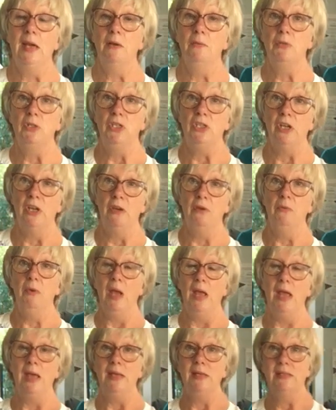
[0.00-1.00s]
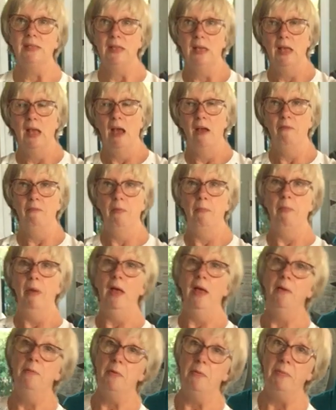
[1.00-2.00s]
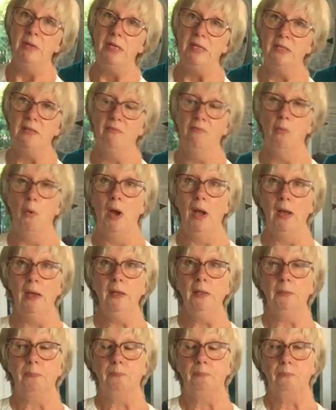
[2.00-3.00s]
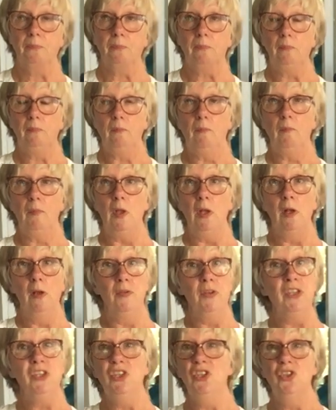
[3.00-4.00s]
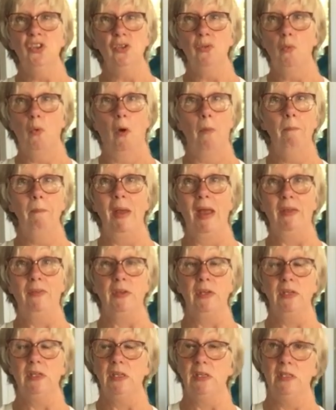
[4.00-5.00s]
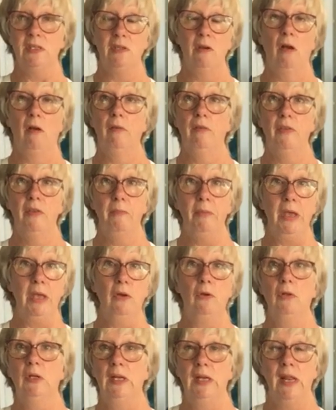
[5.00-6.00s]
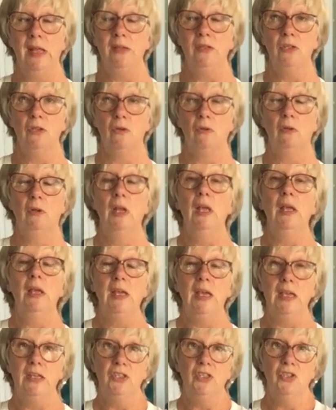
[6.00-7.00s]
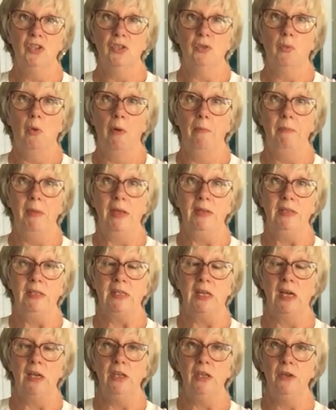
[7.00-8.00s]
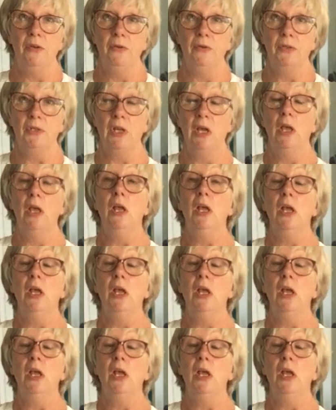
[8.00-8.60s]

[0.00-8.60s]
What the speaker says: I would do is I prepare my piece of work. Now this is just one method, it's not the be all and end all, it's just one method I use.